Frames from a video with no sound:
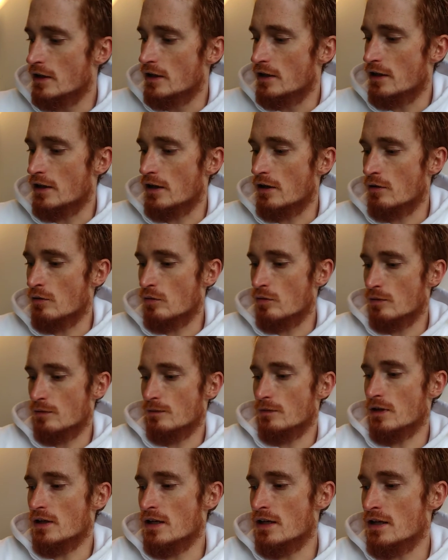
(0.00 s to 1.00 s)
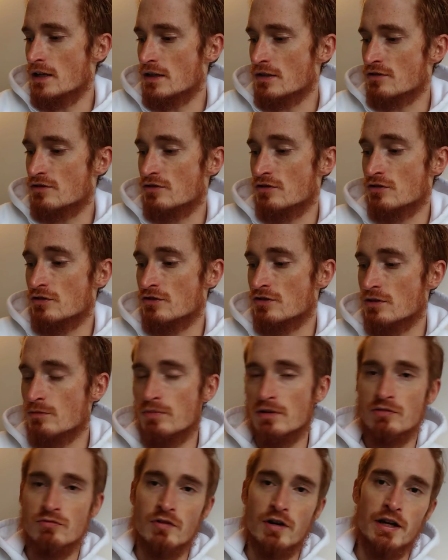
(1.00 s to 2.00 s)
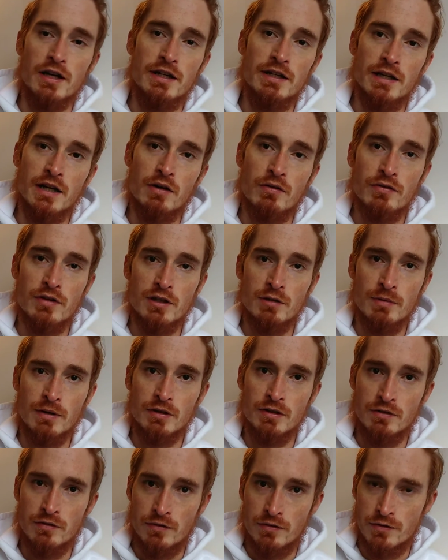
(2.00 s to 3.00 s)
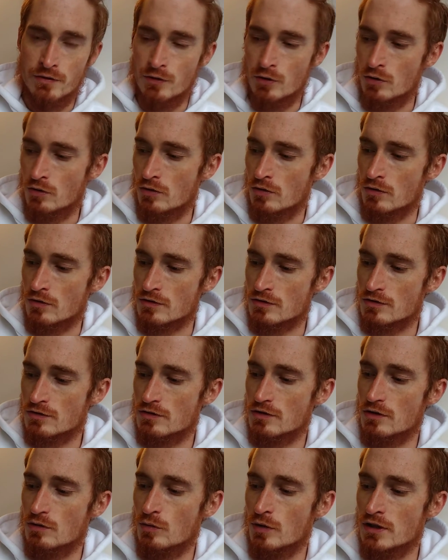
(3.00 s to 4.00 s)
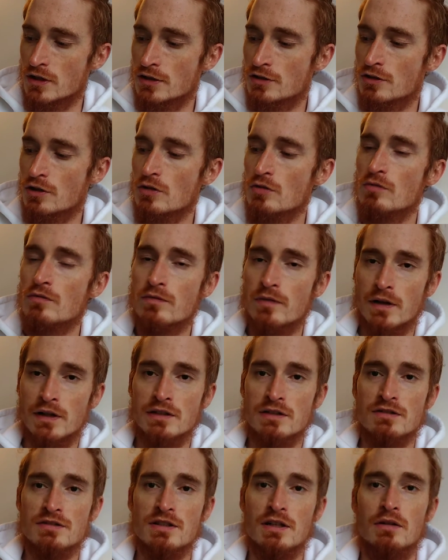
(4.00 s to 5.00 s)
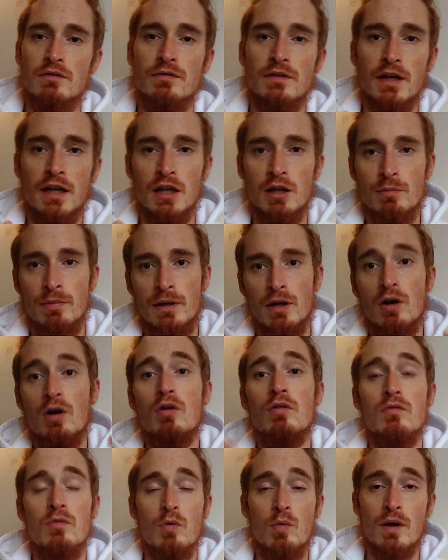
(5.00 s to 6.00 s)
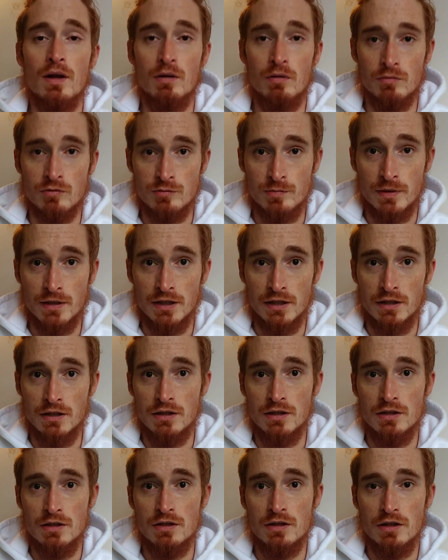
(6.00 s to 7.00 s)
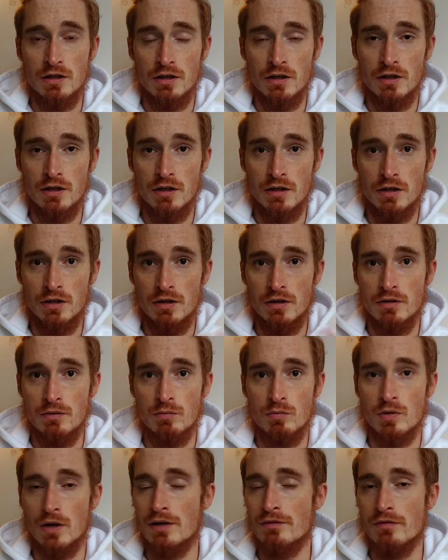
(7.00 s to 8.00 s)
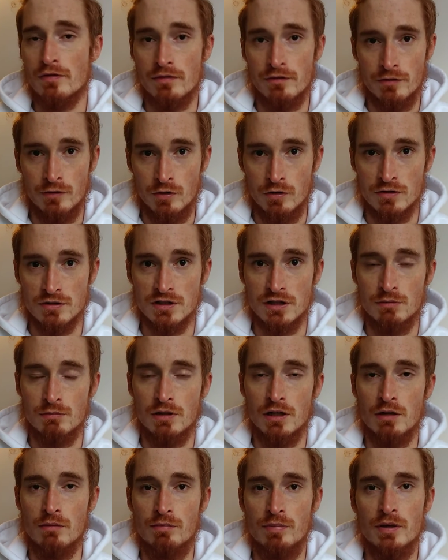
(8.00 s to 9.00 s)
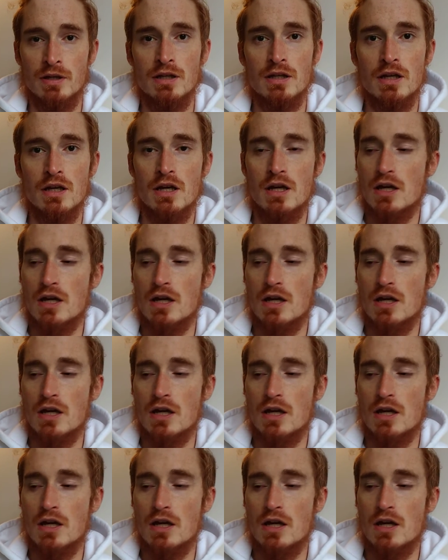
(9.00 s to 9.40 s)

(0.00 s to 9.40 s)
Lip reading: now is to just simply write it down. Think about your thoughts. When you do find yourself getting a bit overwhelmed by whatever thoughts that might be,